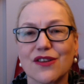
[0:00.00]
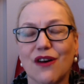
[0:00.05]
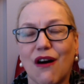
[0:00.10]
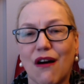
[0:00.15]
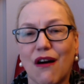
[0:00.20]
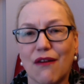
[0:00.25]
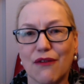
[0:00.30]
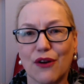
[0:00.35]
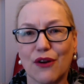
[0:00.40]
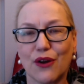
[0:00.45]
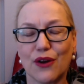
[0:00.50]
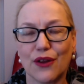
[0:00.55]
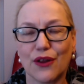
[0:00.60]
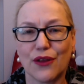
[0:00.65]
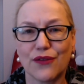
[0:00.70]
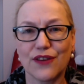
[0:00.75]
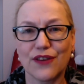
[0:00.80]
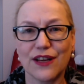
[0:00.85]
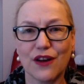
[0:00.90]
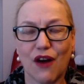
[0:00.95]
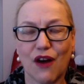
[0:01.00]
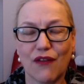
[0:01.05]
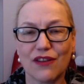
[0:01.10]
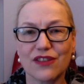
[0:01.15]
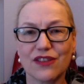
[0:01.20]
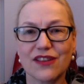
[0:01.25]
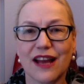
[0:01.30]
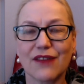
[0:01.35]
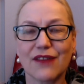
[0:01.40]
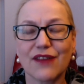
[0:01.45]
of her three novels.
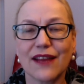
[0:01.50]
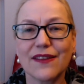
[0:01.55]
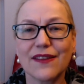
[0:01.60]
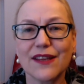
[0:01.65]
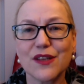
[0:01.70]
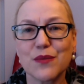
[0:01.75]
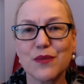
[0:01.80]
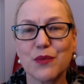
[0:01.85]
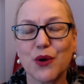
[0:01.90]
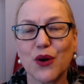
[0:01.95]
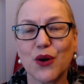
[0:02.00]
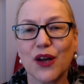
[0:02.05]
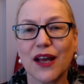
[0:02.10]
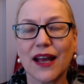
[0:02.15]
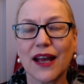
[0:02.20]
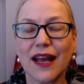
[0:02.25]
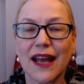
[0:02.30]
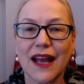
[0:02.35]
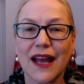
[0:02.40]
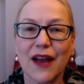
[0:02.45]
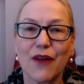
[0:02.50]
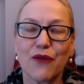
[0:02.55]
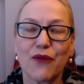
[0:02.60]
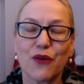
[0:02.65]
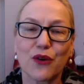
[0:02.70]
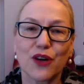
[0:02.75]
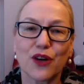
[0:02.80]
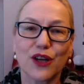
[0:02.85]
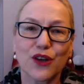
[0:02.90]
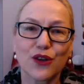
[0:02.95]
I read this book
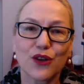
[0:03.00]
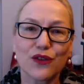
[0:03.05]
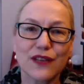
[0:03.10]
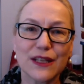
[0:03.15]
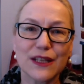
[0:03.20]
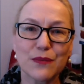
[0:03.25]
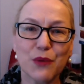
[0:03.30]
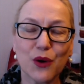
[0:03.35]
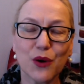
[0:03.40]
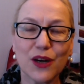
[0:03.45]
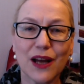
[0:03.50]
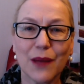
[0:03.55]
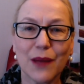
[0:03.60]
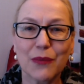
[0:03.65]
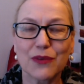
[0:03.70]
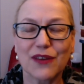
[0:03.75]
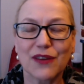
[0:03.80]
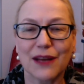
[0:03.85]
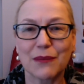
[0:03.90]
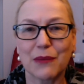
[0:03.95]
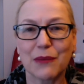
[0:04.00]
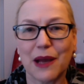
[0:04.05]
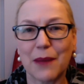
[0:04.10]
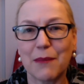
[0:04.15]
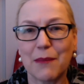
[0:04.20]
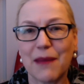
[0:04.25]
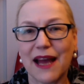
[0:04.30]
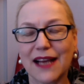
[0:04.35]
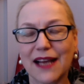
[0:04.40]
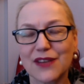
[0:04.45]
for a Goodreads book club run by
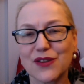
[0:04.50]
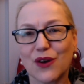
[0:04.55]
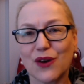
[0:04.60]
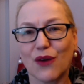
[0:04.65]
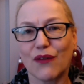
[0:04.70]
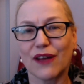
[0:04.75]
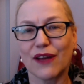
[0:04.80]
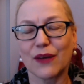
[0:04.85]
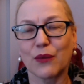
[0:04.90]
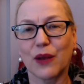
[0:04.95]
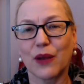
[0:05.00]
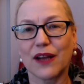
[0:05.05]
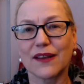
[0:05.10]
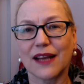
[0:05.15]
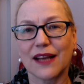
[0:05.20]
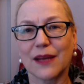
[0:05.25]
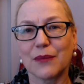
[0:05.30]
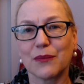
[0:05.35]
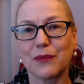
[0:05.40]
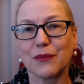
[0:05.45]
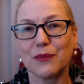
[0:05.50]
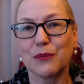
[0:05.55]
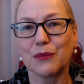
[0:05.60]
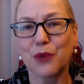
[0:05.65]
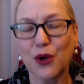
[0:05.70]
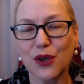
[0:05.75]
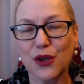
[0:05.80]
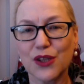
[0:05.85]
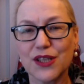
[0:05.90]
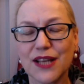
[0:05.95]
Max over at Well Done
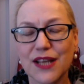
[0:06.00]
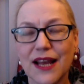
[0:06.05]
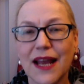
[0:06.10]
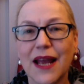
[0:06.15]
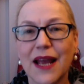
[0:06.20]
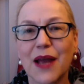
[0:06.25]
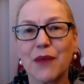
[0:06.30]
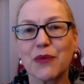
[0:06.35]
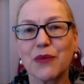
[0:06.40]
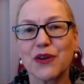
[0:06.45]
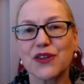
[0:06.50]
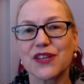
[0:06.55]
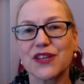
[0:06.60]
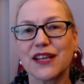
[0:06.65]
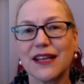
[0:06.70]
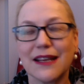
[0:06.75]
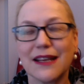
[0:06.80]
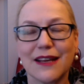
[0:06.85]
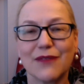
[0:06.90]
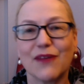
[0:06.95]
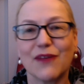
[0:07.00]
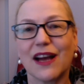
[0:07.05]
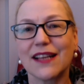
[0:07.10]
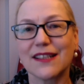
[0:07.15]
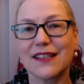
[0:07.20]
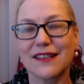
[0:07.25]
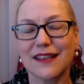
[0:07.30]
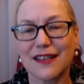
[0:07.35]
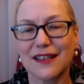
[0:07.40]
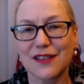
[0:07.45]
Books because he
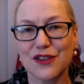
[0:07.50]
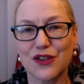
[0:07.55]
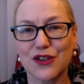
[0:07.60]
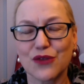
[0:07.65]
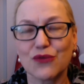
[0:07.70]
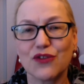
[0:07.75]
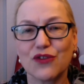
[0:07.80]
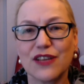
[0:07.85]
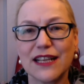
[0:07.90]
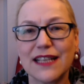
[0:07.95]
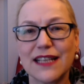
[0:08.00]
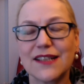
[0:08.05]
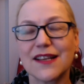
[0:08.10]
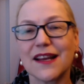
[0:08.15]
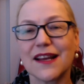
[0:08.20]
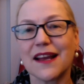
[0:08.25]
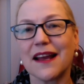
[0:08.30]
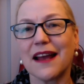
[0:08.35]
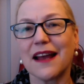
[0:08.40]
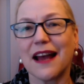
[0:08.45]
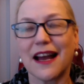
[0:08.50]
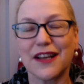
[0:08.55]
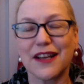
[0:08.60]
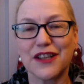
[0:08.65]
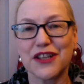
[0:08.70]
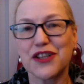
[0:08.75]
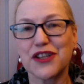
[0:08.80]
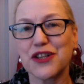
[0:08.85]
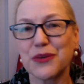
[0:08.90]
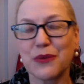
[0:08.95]
invited us to read
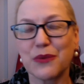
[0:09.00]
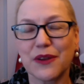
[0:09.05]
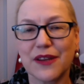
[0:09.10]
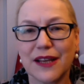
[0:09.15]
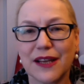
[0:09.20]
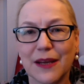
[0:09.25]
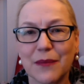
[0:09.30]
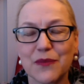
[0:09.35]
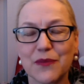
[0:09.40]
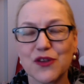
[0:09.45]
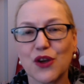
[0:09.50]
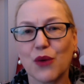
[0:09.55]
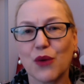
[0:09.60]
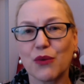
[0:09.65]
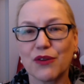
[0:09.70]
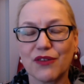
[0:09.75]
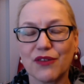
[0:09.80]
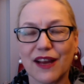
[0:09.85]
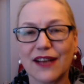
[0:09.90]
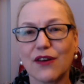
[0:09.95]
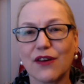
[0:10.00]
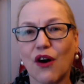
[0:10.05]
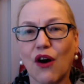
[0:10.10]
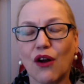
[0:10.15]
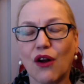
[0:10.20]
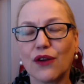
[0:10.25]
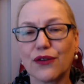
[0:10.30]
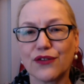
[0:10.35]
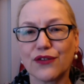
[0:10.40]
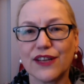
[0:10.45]
Adichie with him, so we read all
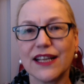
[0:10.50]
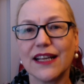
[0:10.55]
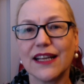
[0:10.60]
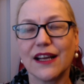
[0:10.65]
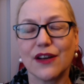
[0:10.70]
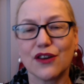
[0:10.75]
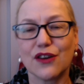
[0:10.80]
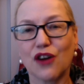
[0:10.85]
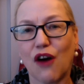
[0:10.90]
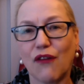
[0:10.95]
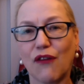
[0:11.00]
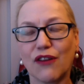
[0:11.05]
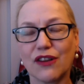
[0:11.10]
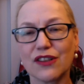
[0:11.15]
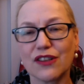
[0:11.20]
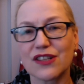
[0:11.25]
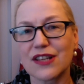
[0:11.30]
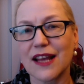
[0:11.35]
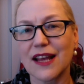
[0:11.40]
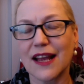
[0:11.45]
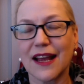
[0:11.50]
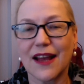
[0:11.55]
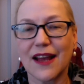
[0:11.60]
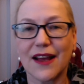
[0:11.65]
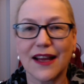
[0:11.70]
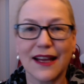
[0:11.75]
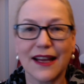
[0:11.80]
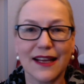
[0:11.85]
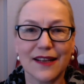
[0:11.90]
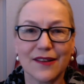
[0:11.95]
three novels
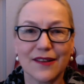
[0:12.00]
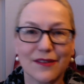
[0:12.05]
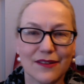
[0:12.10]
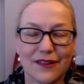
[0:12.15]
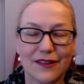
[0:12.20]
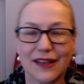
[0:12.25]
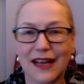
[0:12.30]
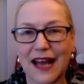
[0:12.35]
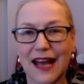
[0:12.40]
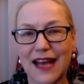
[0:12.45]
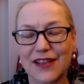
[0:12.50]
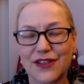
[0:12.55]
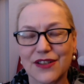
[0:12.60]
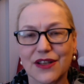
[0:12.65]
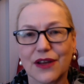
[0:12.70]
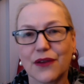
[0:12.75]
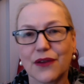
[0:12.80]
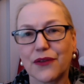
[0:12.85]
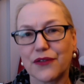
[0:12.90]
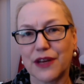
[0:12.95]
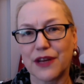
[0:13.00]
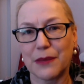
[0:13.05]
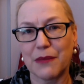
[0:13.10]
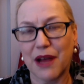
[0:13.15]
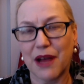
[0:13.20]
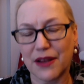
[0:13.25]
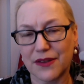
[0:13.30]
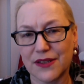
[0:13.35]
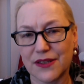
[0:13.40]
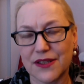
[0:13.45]
in the last three
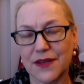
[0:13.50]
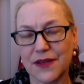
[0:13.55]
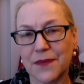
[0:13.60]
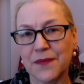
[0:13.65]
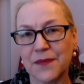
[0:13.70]
months.